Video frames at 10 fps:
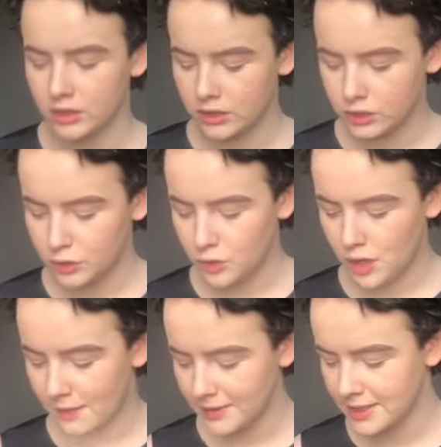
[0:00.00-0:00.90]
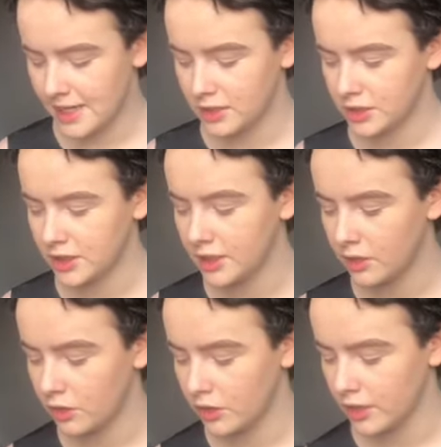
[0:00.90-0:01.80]
So I was actually
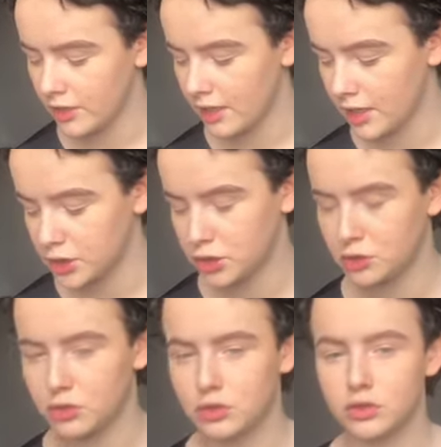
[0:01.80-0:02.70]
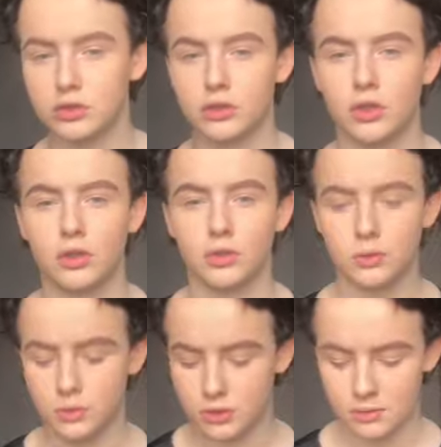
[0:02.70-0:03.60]
on a show
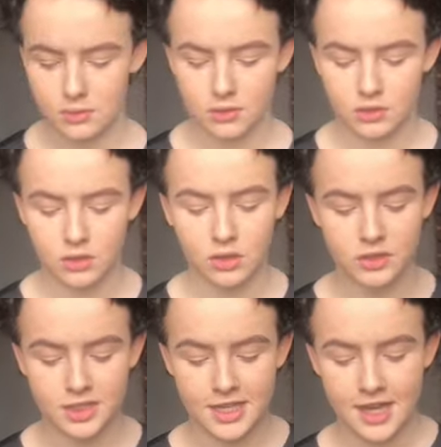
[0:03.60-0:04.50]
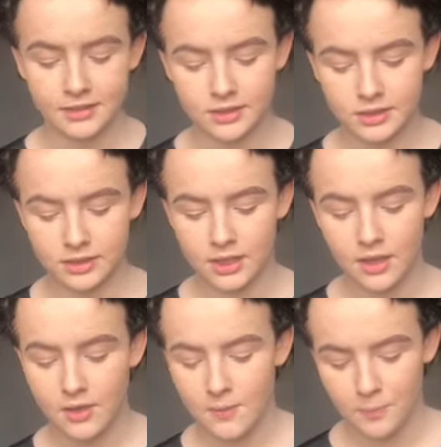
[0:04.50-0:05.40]
called What to Dance
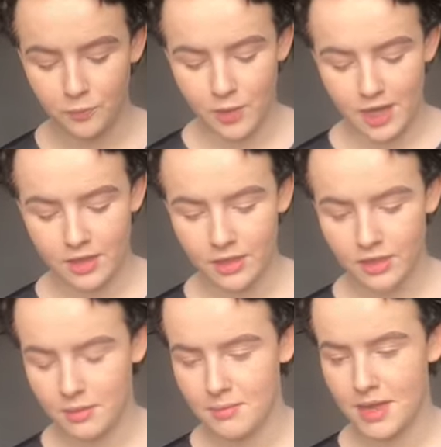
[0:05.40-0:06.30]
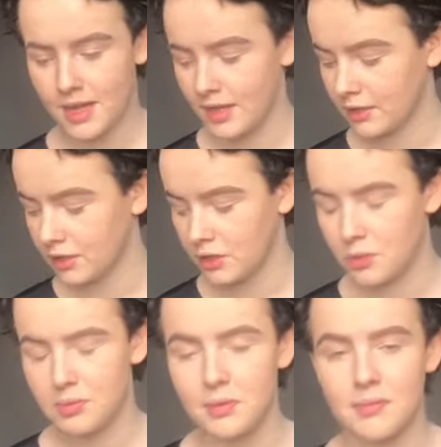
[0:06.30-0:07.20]
with my
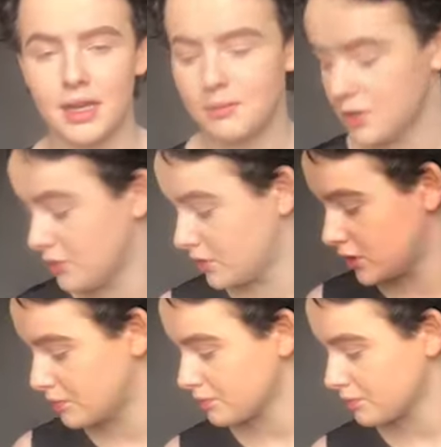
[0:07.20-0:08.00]
group Mini Moves.